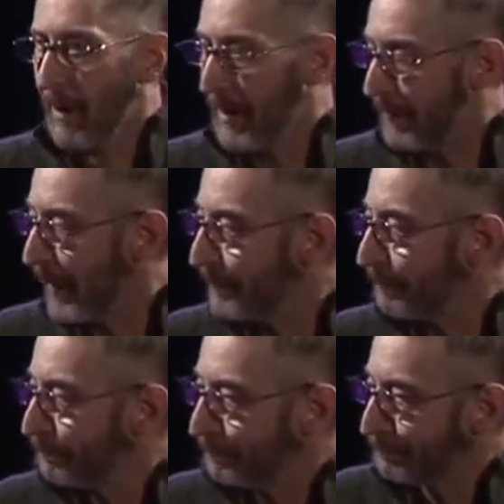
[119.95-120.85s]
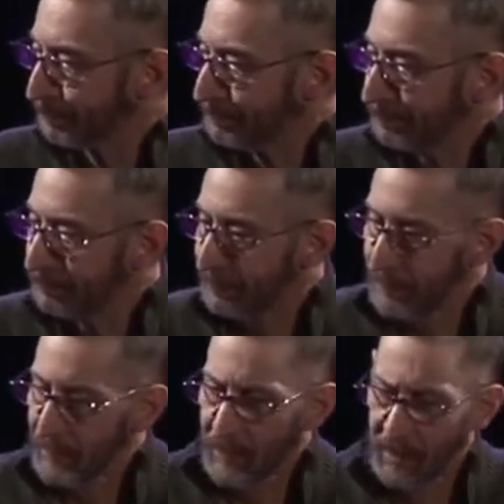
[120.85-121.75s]
And then
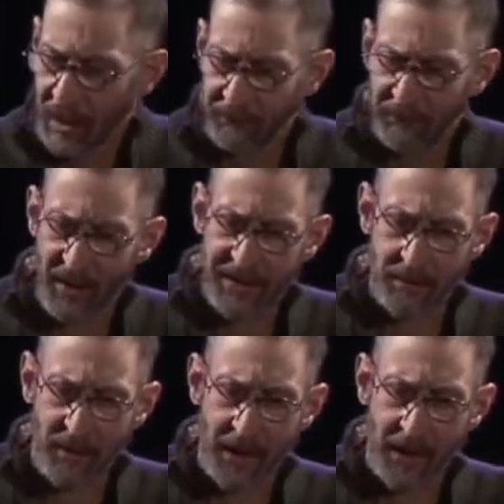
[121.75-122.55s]
a friend of